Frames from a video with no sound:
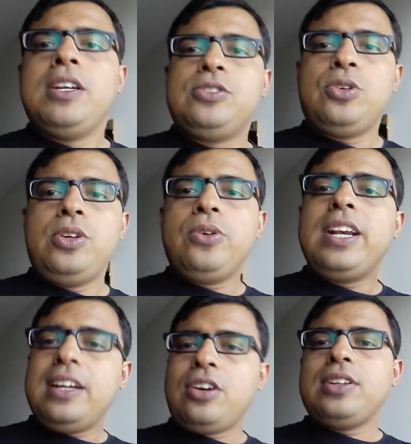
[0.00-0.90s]
So you
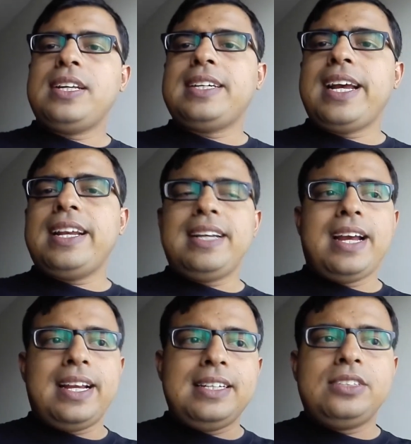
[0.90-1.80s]
click on that ad
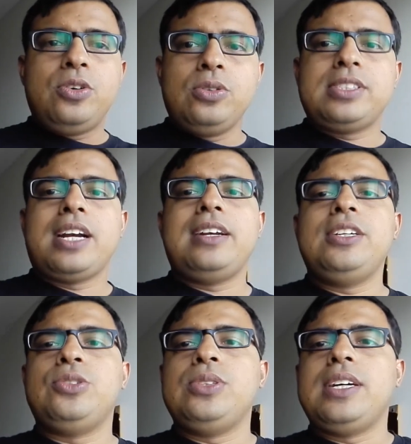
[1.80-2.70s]
and it goes directly
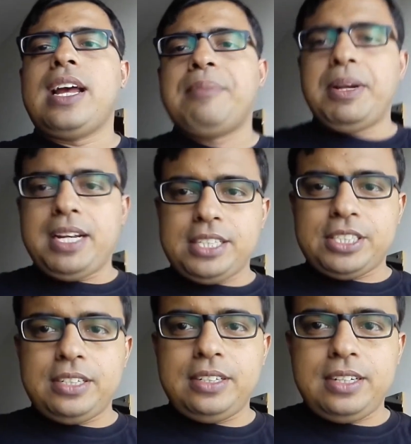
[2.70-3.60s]
to the
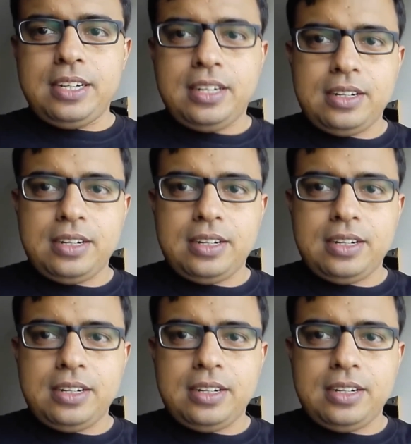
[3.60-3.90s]
application